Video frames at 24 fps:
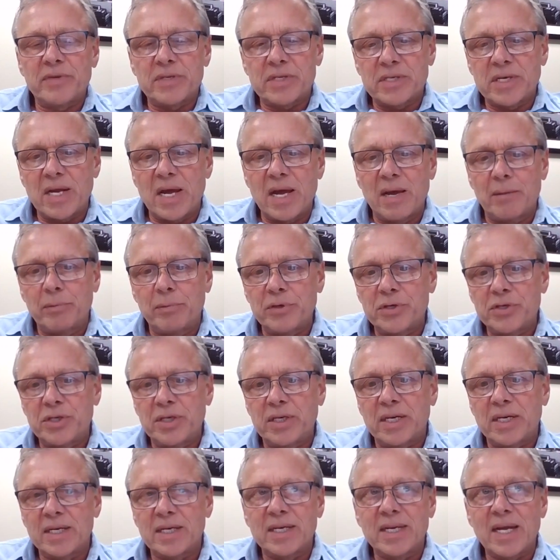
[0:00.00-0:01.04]
of
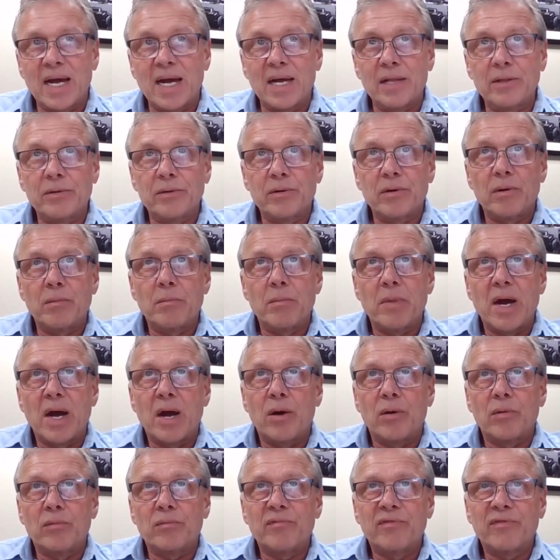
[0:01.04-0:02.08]
establishing a dollar
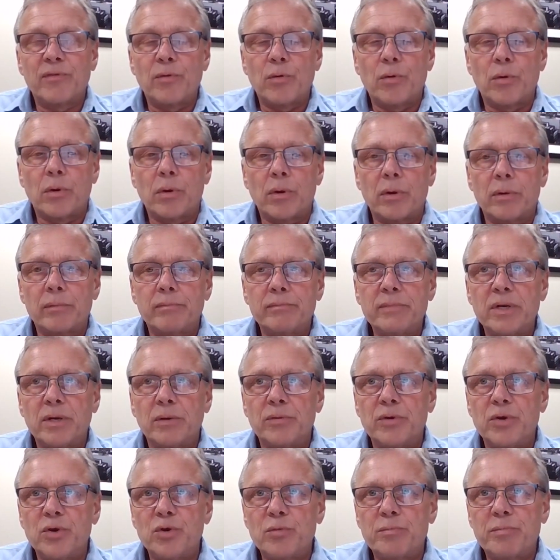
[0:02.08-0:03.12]
amount for,
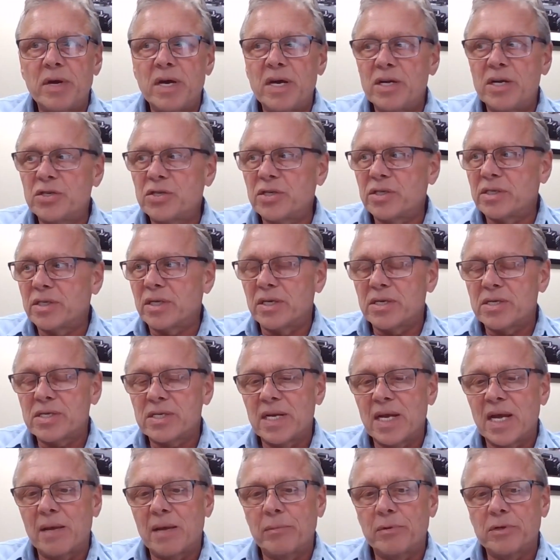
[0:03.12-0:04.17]
new patients and
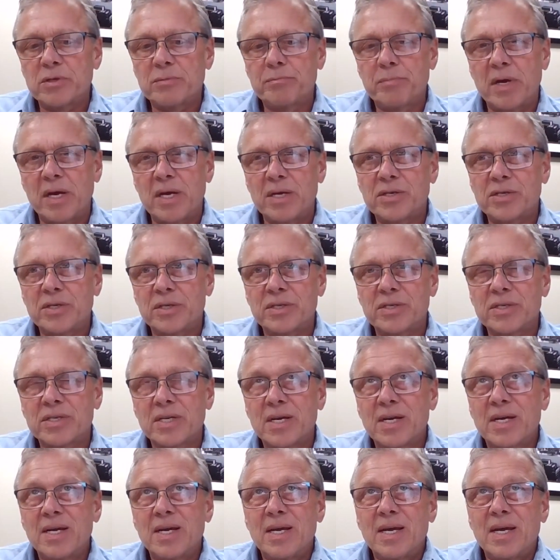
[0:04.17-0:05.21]
established patients,
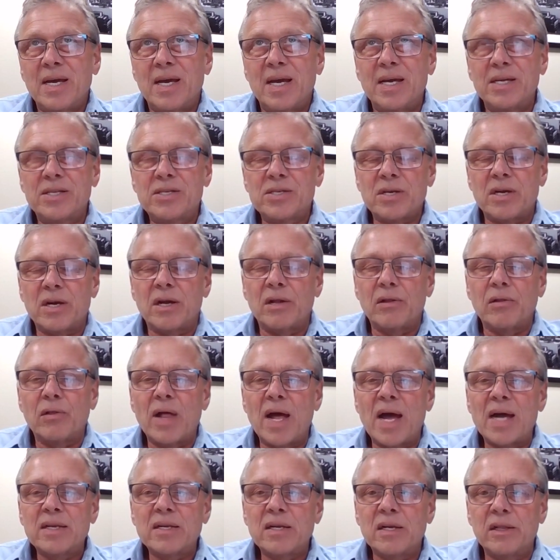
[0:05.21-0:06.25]
it's a
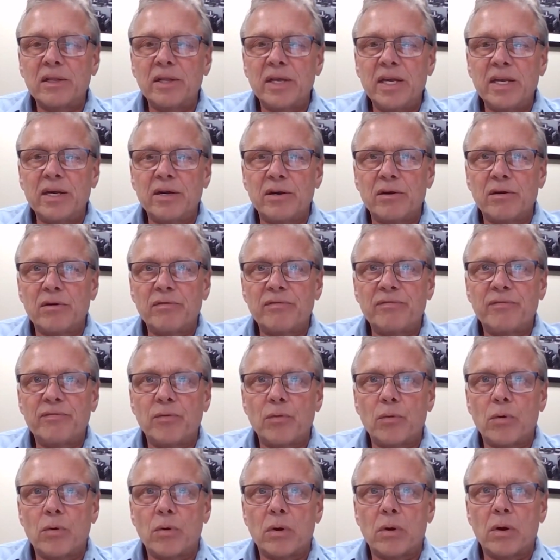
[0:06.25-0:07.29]
lot cleaner
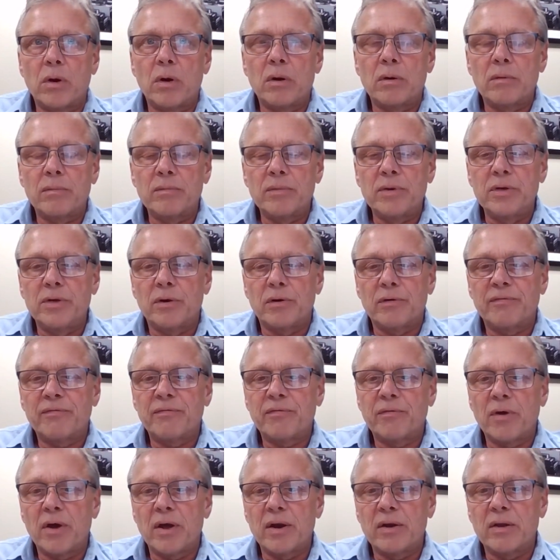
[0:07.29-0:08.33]
for your
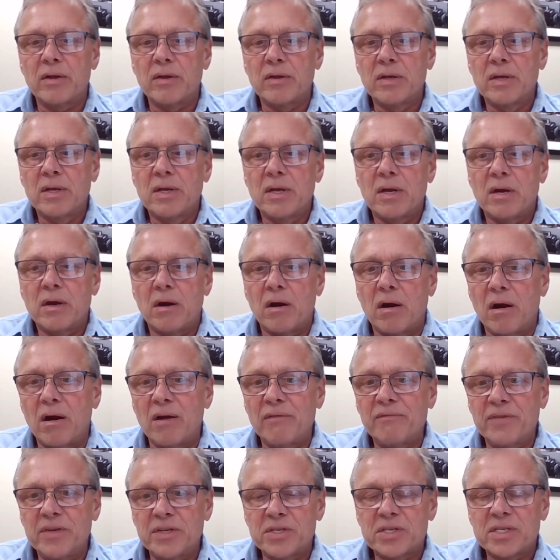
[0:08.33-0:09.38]
front
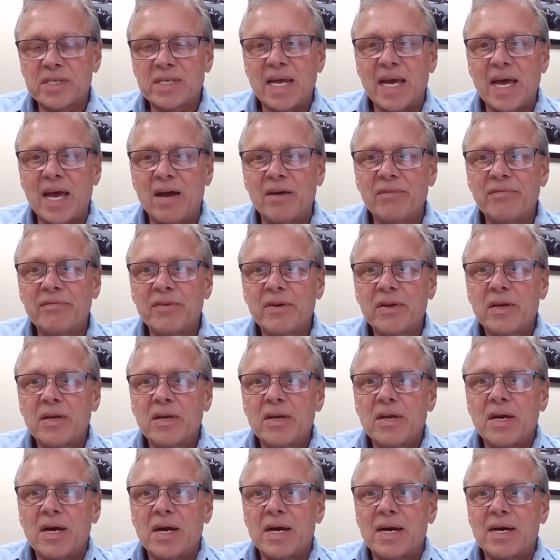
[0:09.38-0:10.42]
office staff.
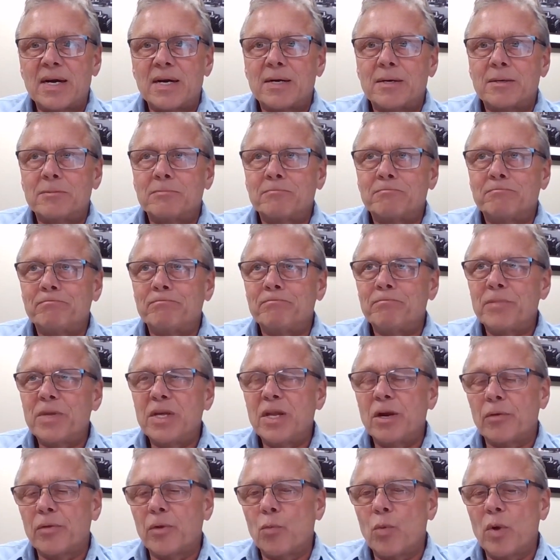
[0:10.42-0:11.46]

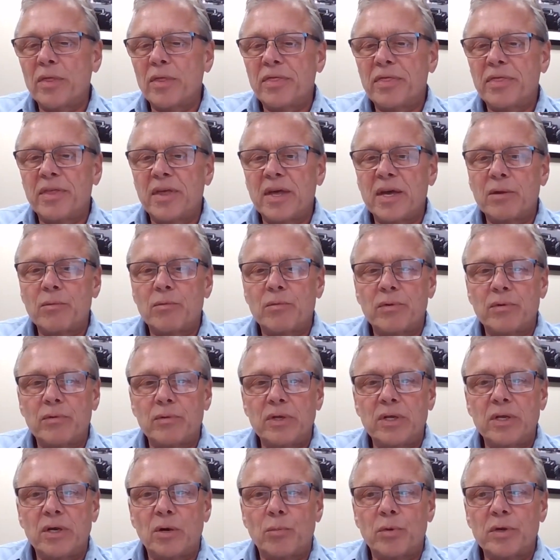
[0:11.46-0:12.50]
The one thing,
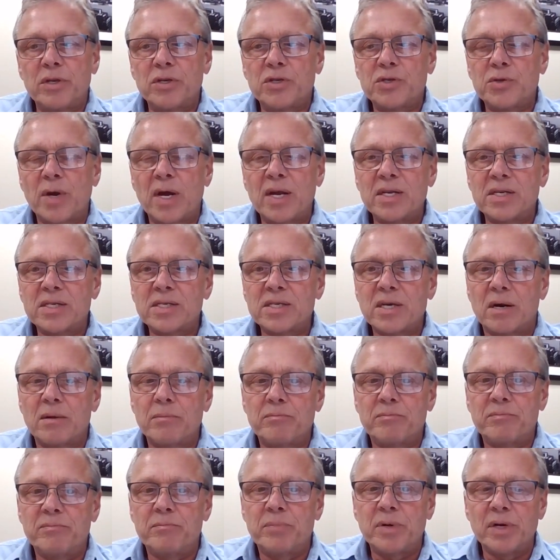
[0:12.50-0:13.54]
when you try to
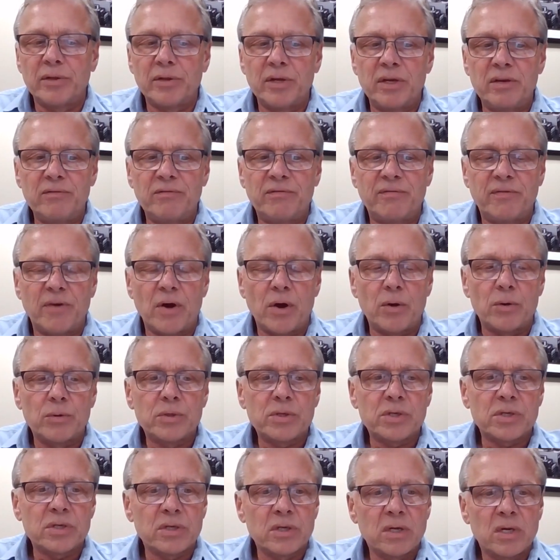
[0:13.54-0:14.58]
start billing
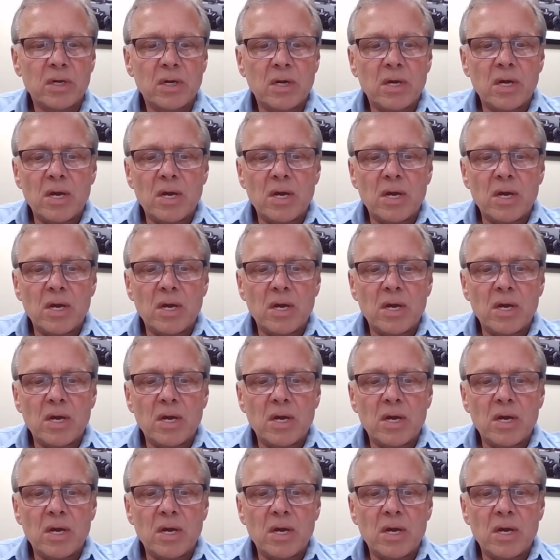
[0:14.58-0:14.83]
folks,